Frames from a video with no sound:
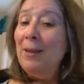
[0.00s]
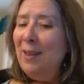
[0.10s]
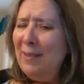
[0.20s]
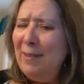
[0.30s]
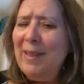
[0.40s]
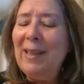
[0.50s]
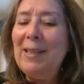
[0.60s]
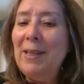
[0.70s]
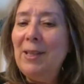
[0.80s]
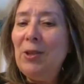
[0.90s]
The other thing
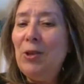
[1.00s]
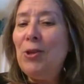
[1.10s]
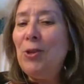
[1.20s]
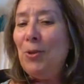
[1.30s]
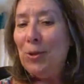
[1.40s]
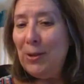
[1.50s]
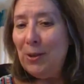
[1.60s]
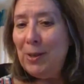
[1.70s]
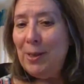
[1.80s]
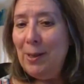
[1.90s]
is, in the church, you'll
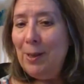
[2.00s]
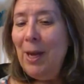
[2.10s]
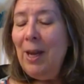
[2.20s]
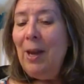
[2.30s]
also see